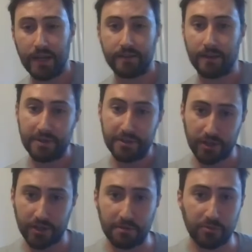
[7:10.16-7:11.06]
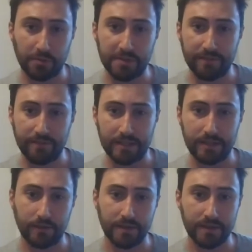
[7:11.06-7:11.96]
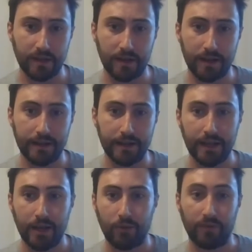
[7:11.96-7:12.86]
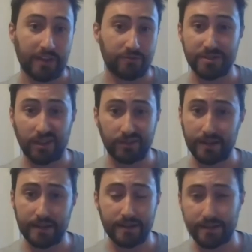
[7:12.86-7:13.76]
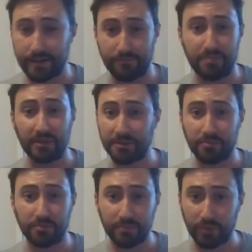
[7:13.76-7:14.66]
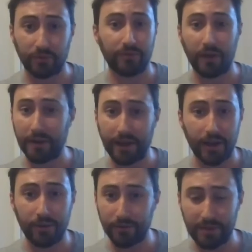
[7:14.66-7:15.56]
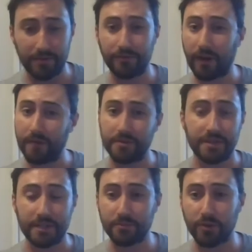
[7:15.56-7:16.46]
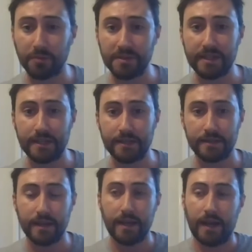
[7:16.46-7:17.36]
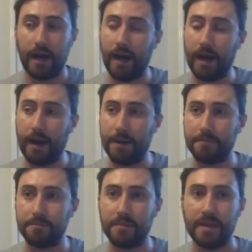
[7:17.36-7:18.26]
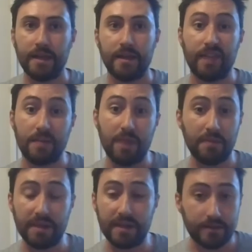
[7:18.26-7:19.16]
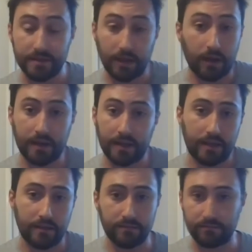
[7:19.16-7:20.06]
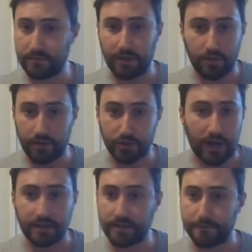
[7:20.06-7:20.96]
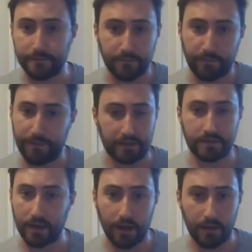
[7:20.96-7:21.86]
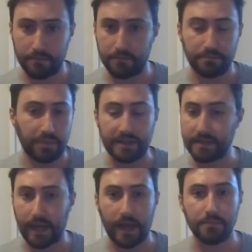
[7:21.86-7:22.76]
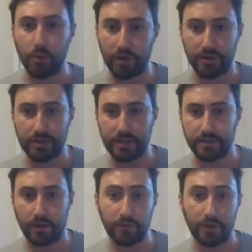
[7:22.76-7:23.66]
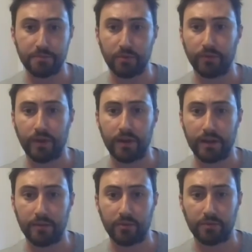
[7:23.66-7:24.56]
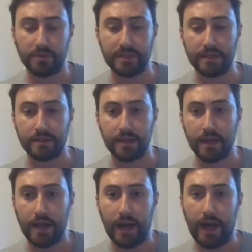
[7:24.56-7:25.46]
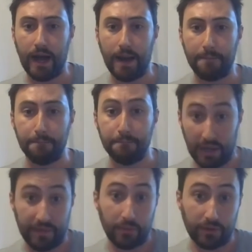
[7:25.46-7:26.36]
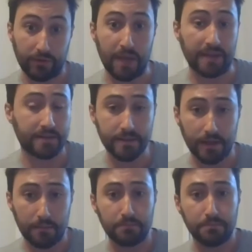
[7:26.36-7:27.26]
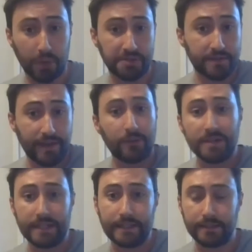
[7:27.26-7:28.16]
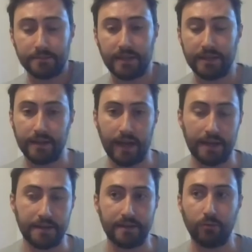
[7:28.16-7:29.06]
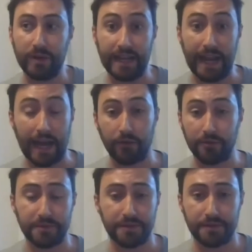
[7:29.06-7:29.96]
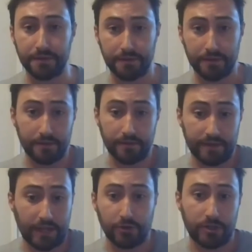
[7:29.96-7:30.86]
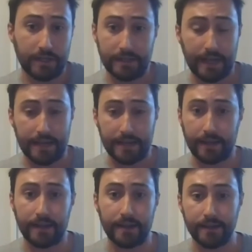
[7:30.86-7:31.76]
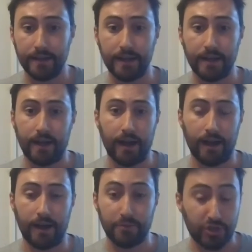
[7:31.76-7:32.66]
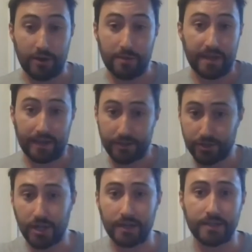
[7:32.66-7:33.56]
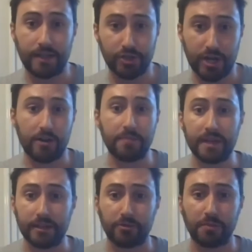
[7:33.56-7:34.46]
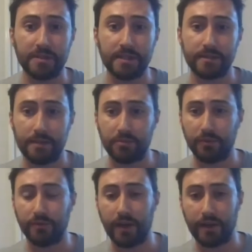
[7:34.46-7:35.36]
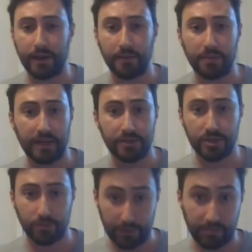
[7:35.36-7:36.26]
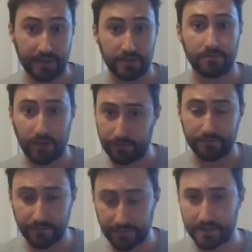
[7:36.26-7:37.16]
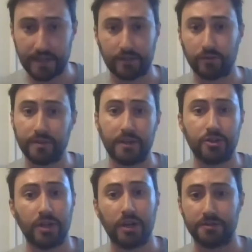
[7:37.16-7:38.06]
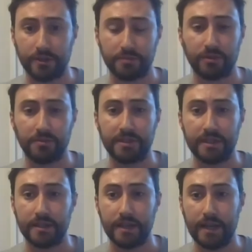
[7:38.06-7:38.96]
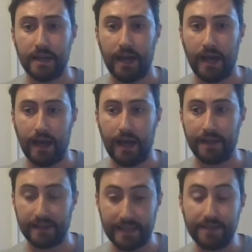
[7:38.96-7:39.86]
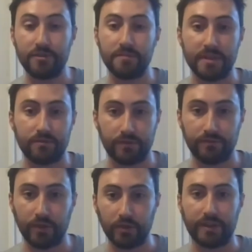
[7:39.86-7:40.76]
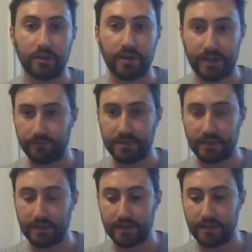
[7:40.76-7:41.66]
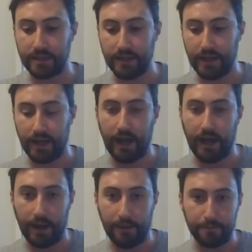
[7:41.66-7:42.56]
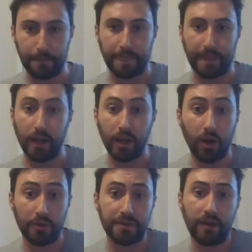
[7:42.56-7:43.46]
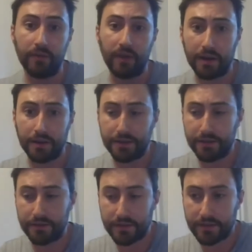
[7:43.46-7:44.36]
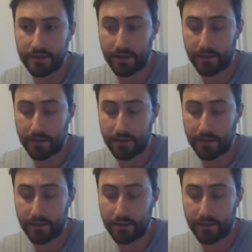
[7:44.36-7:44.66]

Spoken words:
They've been doing a bit of property investing on the side. What that's resulted in is that they've built a portfolio of maybe 5 or 6 properties. They may be stuck in, you know, attractive fixed-term buy-to-let mortgages on those portfolio properties, but they will have amassed some positive equity in them, and we allow them to essentially take a cherry pick, as Charlie said, cherry pick the properties in their portfolio, we place a first, second, or third charge on those properties, and give them this revolving credit facility. A lot of our users,